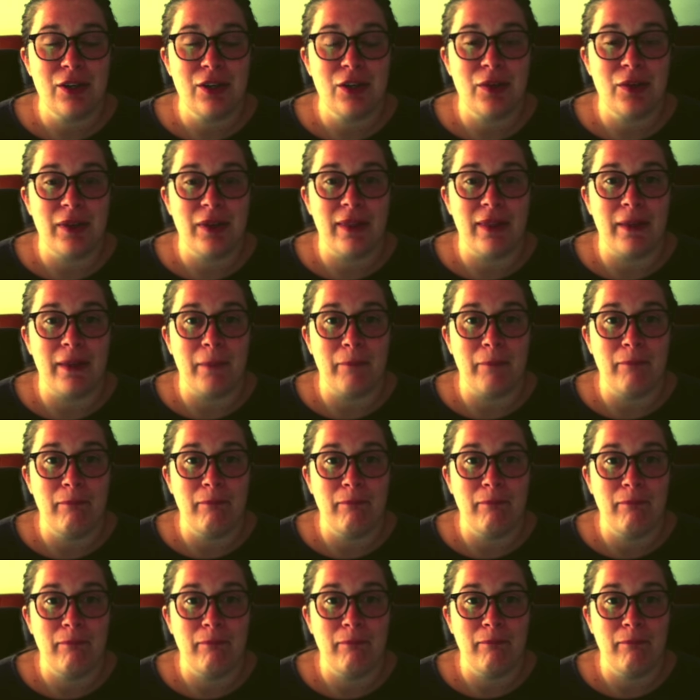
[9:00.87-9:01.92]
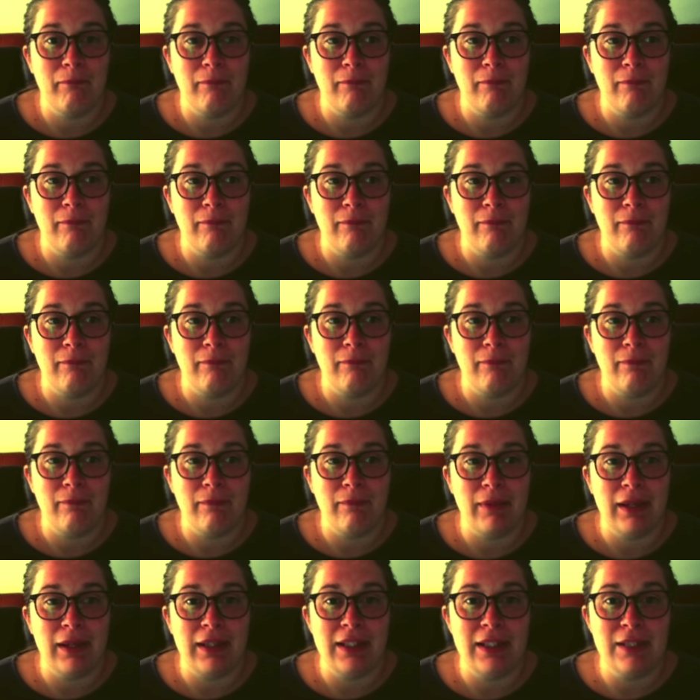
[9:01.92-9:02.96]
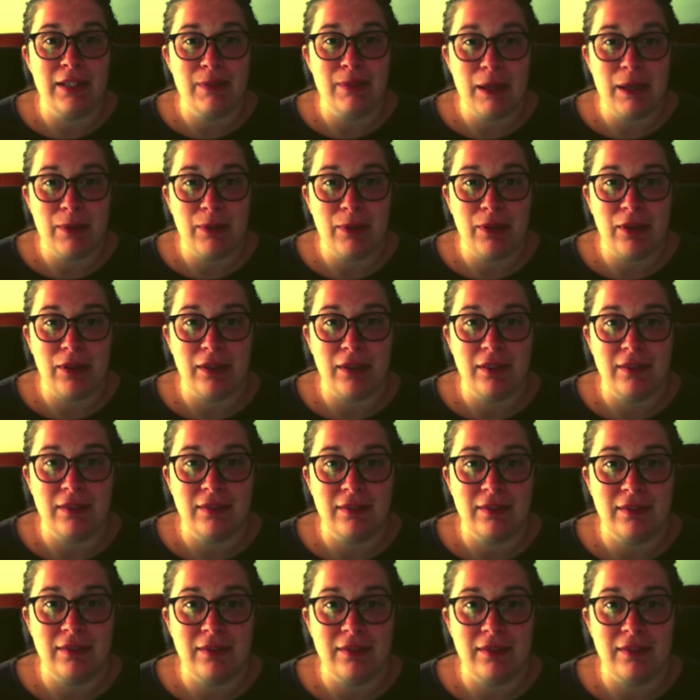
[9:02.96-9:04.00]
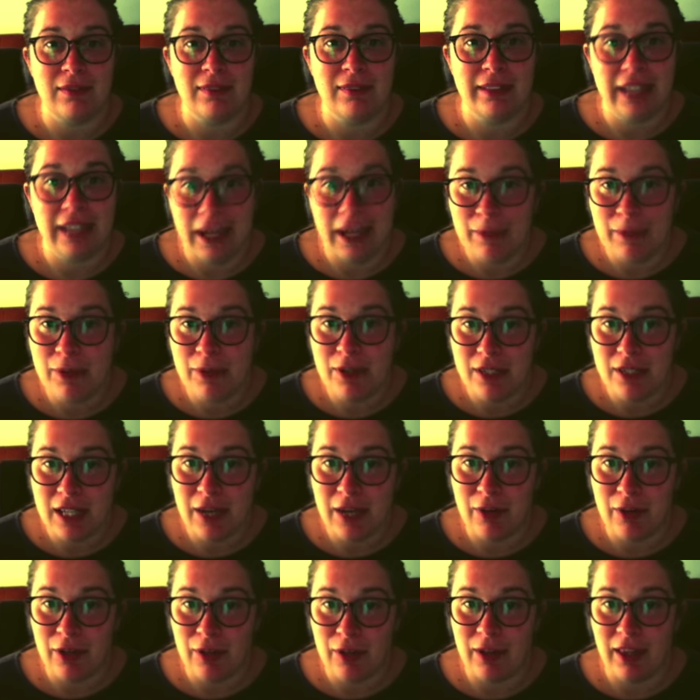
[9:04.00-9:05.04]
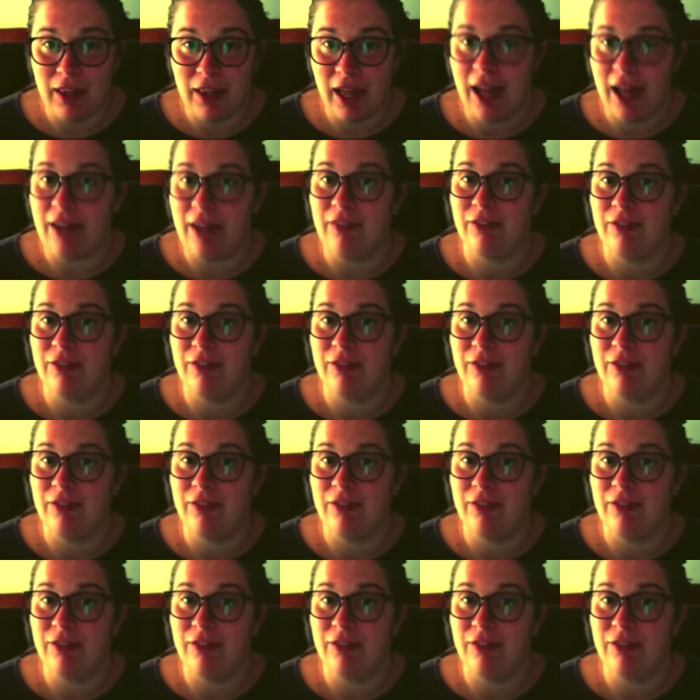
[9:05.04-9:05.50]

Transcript: with them. And these people kept their sourdough alive.